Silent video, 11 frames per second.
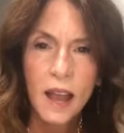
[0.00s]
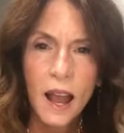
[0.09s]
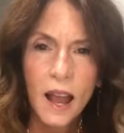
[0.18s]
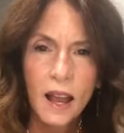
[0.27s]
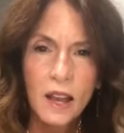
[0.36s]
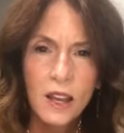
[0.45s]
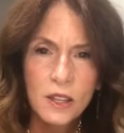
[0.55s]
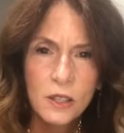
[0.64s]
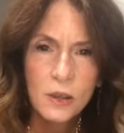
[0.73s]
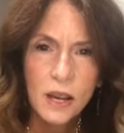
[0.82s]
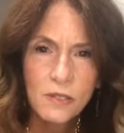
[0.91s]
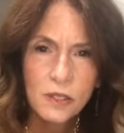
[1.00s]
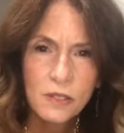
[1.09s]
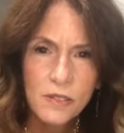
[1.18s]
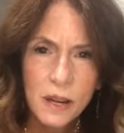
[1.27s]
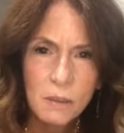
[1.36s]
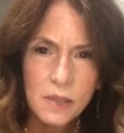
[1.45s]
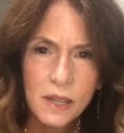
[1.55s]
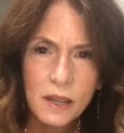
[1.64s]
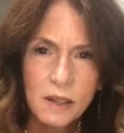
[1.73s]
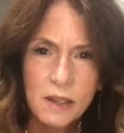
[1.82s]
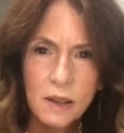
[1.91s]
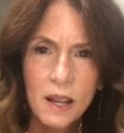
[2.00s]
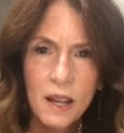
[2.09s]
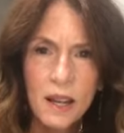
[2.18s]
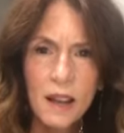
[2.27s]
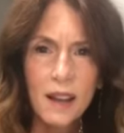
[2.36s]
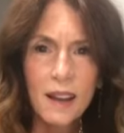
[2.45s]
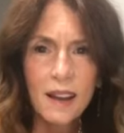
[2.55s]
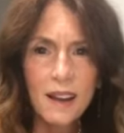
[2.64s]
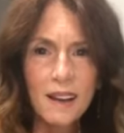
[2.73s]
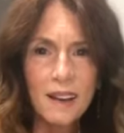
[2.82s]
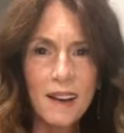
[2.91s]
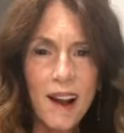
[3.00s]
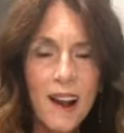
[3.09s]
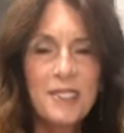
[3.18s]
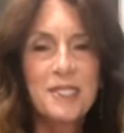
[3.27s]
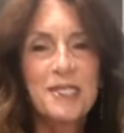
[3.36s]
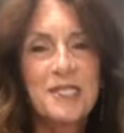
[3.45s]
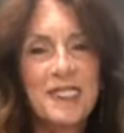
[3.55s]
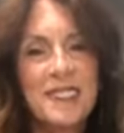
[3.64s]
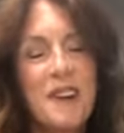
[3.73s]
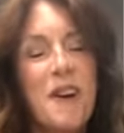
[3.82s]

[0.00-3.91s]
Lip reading: Yeah, you have your family oxygen.